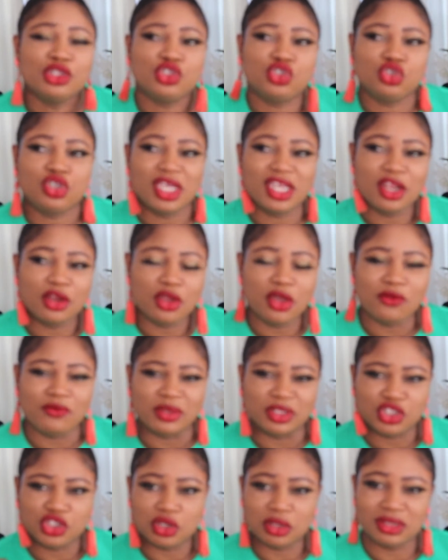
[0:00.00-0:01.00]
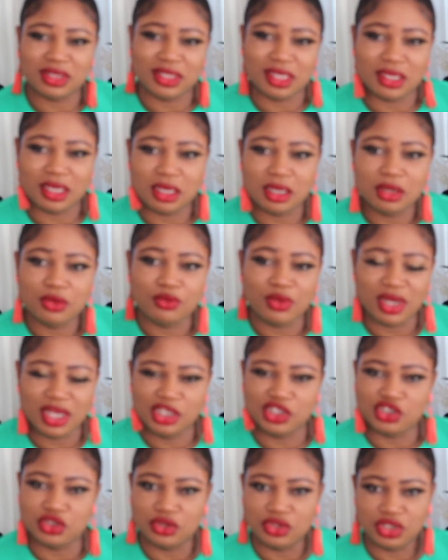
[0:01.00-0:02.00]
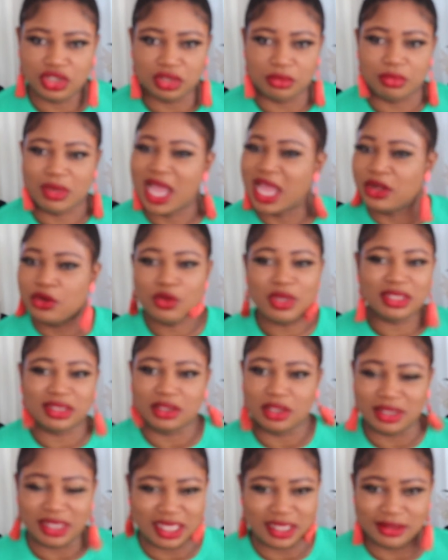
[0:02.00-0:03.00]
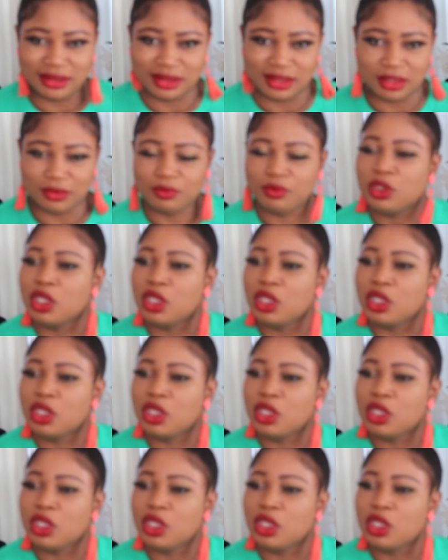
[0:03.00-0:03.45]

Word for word: to get out of a toxic relationship. I know it's not easy.